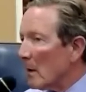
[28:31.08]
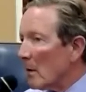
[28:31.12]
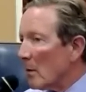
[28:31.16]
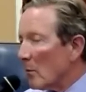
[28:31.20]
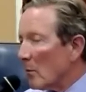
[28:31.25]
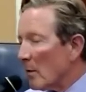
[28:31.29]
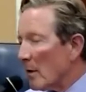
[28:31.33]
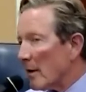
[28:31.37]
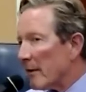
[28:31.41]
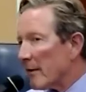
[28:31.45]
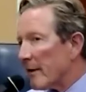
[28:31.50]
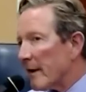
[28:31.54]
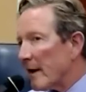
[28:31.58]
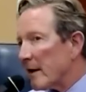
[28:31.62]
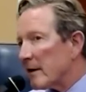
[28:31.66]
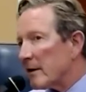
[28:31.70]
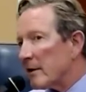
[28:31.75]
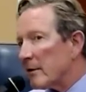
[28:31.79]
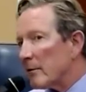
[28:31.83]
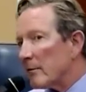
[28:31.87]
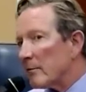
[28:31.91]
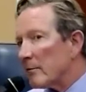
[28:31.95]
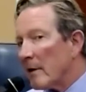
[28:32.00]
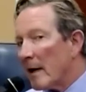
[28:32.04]
Well, thank
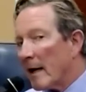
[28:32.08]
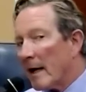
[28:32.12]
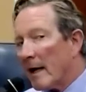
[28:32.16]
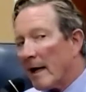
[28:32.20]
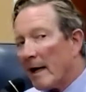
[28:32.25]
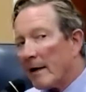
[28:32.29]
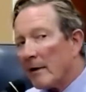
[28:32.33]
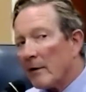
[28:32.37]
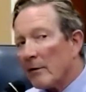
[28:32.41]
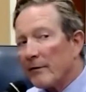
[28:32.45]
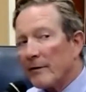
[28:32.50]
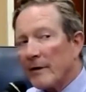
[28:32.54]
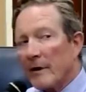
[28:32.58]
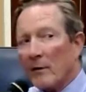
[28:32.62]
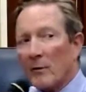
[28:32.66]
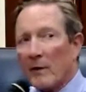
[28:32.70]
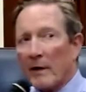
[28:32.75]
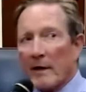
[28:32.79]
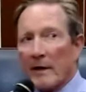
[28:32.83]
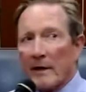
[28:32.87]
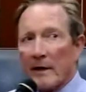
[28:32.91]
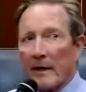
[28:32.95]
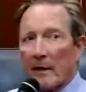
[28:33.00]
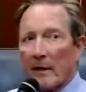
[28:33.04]
you. I don't think we
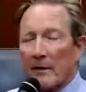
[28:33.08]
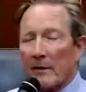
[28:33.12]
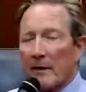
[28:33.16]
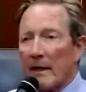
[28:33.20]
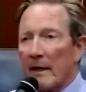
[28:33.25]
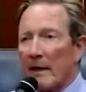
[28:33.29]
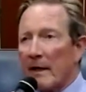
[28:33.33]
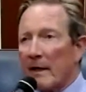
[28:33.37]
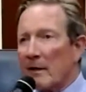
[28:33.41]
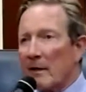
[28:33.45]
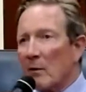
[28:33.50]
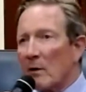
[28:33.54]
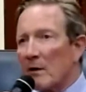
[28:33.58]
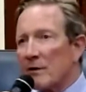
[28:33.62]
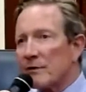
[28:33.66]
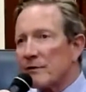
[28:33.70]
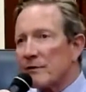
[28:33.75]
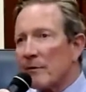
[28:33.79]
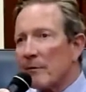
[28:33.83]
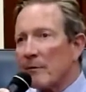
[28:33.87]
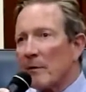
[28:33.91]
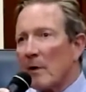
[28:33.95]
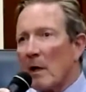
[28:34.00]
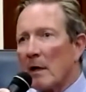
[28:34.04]
can entertain any questions
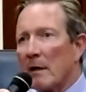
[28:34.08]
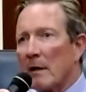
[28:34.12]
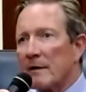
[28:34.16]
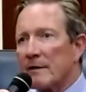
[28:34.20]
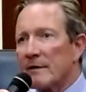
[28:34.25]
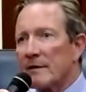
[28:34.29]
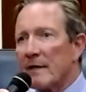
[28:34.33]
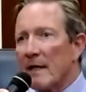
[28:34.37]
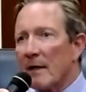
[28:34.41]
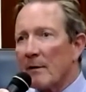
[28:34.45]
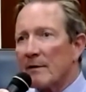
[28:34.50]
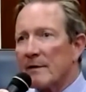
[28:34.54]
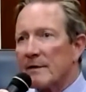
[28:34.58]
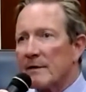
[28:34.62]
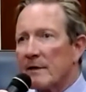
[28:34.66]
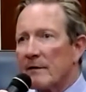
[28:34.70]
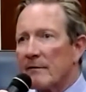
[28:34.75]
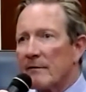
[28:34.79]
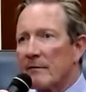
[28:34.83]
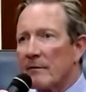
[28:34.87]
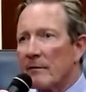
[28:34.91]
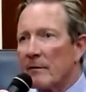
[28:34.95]
from the audience, can we, Steve?